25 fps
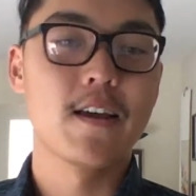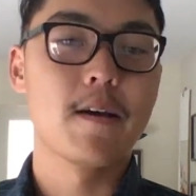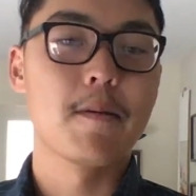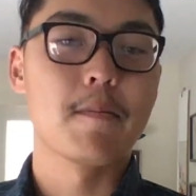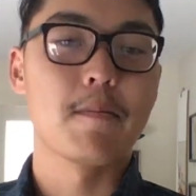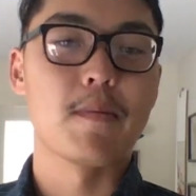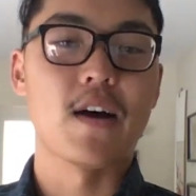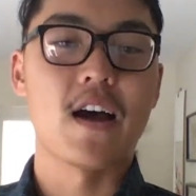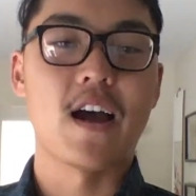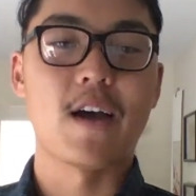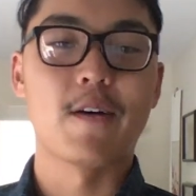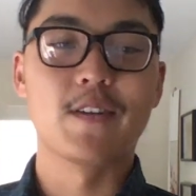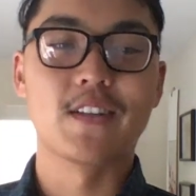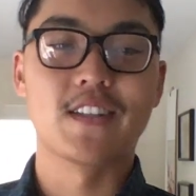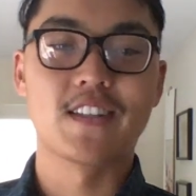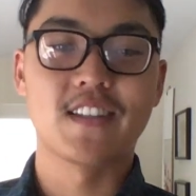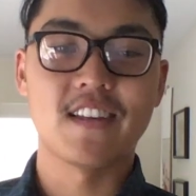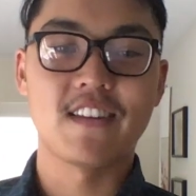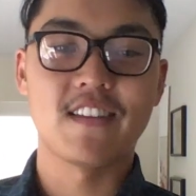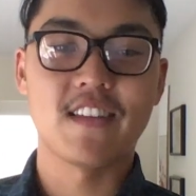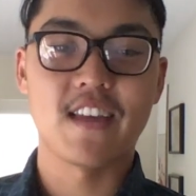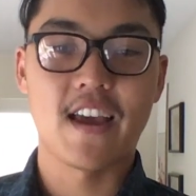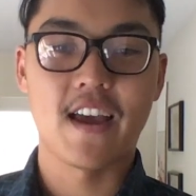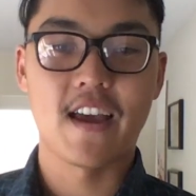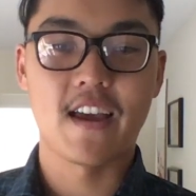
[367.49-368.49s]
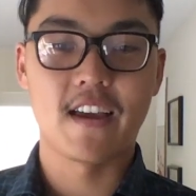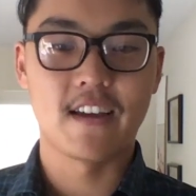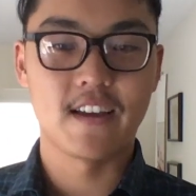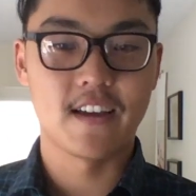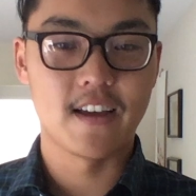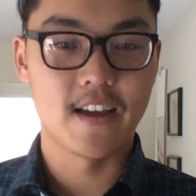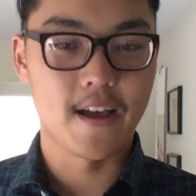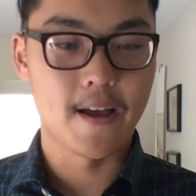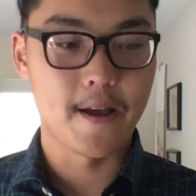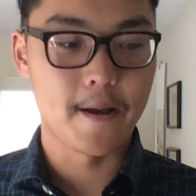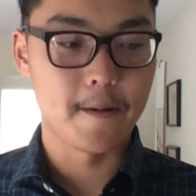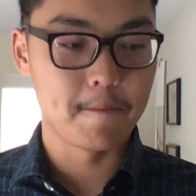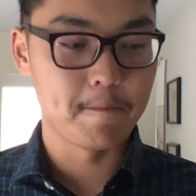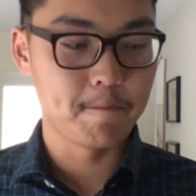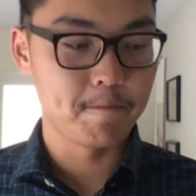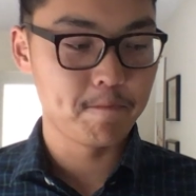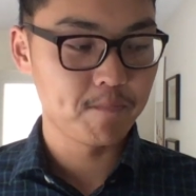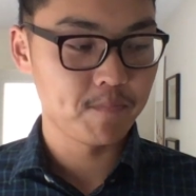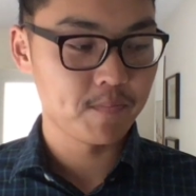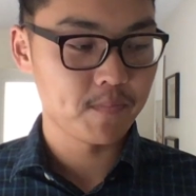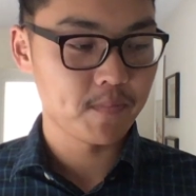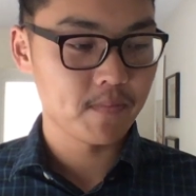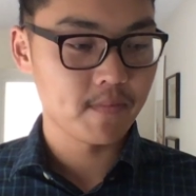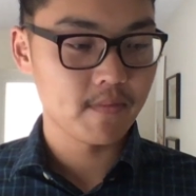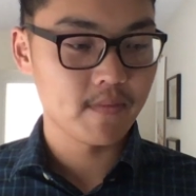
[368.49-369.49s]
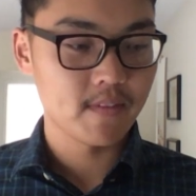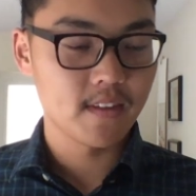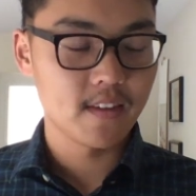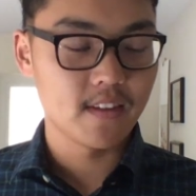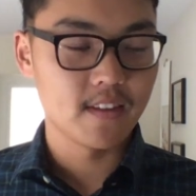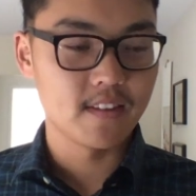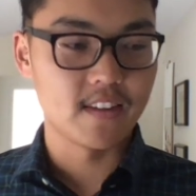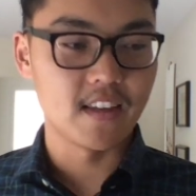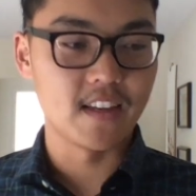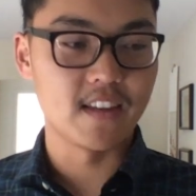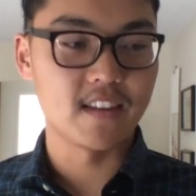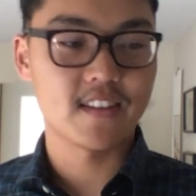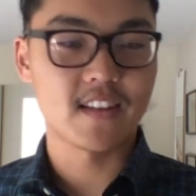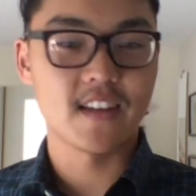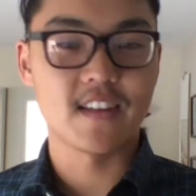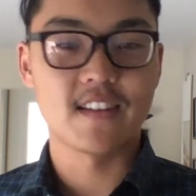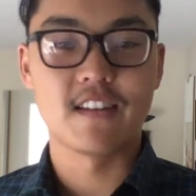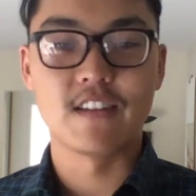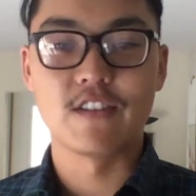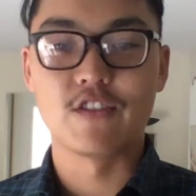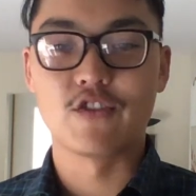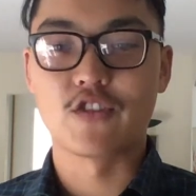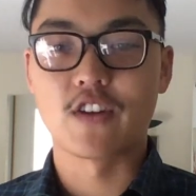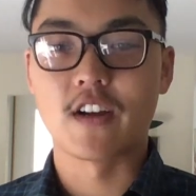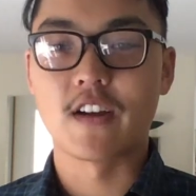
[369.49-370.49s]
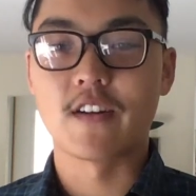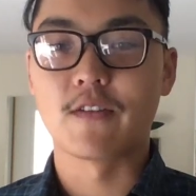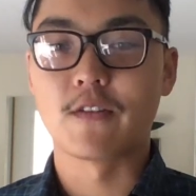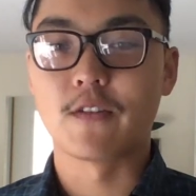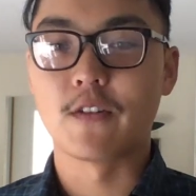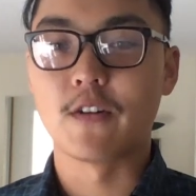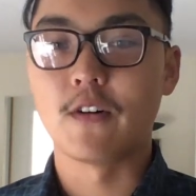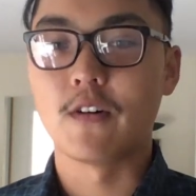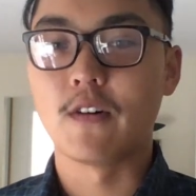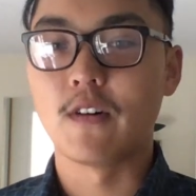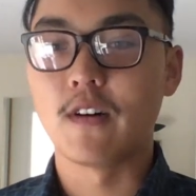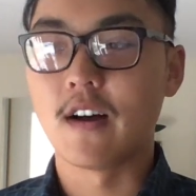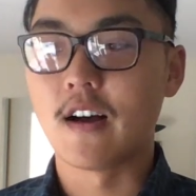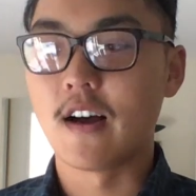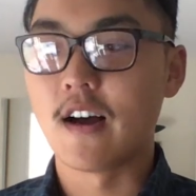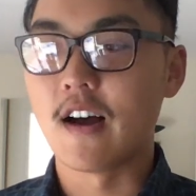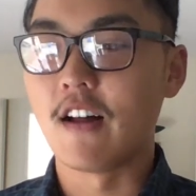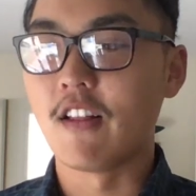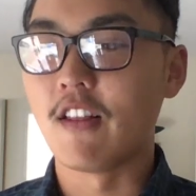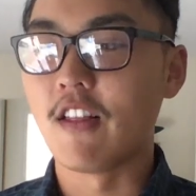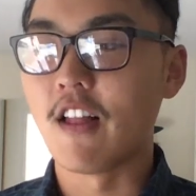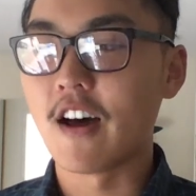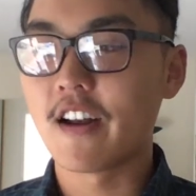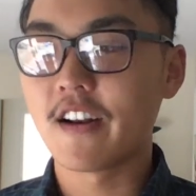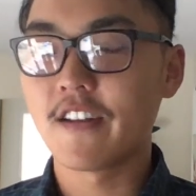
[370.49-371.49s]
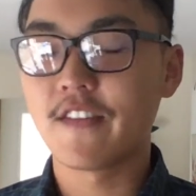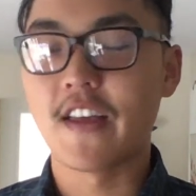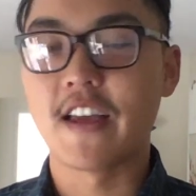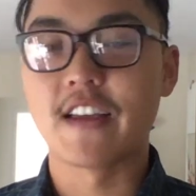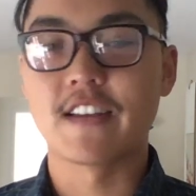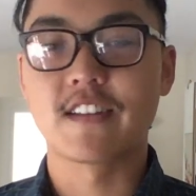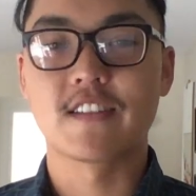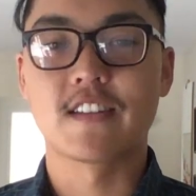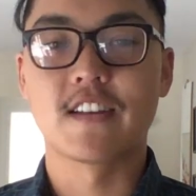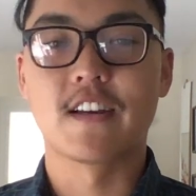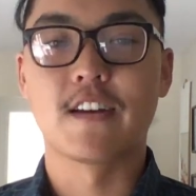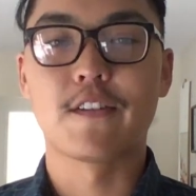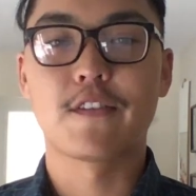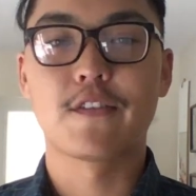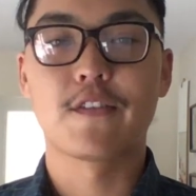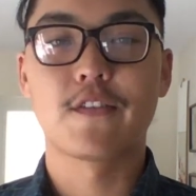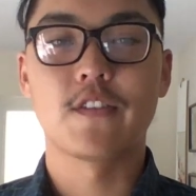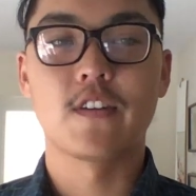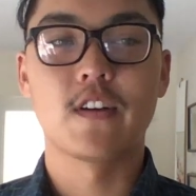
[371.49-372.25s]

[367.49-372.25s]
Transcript: But I would say that data science in general, a lot of that stuff,